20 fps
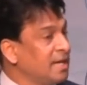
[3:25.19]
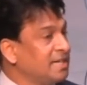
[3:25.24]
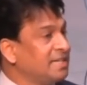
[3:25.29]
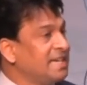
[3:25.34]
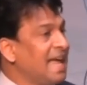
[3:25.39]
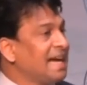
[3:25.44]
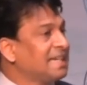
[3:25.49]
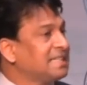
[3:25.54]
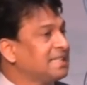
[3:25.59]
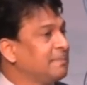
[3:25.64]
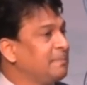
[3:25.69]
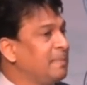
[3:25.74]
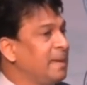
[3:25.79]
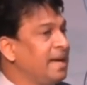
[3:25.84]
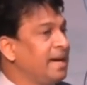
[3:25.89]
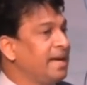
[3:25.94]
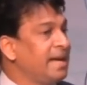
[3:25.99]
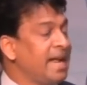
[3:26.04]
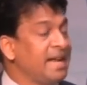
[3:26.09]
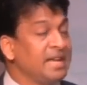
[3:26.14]
a
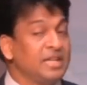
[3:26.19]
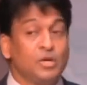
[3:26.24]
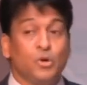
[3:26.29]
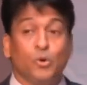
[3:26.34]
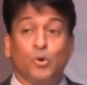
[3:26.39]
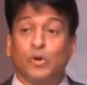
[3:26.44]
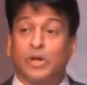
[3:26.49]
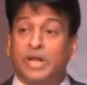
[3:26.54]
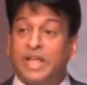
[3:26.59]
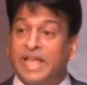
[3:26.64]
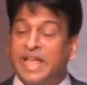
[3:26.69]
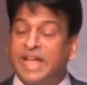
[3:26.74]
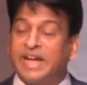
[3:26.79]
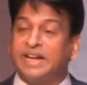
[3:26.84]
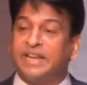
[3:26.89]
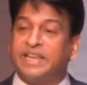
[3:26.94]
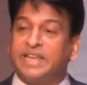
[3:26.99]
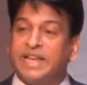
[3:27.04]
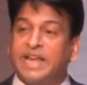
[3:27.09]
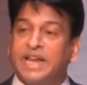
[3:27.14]
taxpayer and your
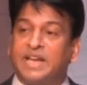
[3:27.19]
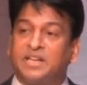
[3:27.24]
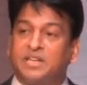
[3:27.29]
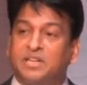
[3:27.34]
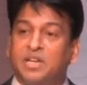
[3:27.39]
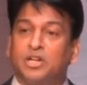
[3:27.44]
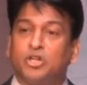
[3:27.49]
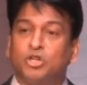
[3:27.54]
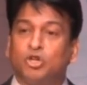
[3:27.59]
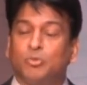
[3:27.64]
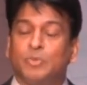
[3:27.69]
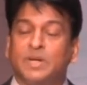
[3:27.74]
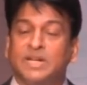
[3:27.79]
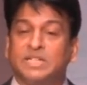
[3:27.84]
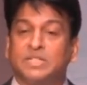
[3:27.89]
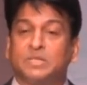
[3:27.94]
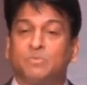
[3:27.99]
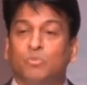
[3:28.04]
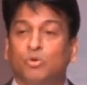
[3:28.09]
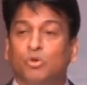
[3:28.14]
aggregate turnover
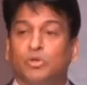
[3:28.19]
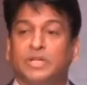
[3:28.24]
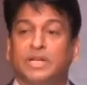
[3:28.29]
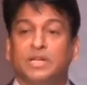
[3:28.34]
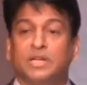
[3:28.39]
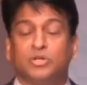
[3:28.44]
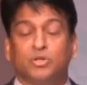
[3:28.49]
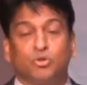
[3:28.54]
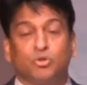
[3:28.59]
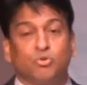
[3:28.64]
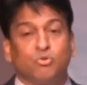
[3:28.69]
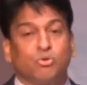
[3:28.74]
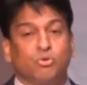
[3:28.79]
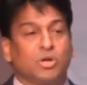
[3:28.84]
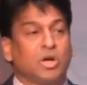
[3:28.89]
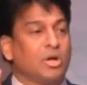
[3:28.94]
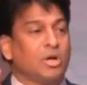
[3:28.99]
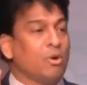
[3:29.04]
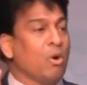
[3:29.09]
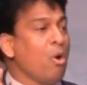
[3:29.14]
is more than 2
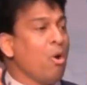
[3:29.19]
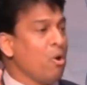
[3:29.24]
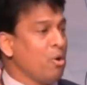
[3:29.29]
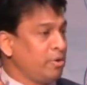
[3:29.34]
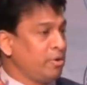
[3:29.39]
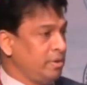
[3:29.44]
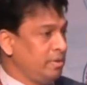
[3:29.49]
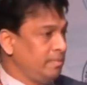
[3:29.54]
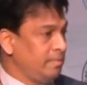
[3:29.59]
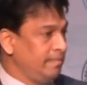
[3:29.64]
crore,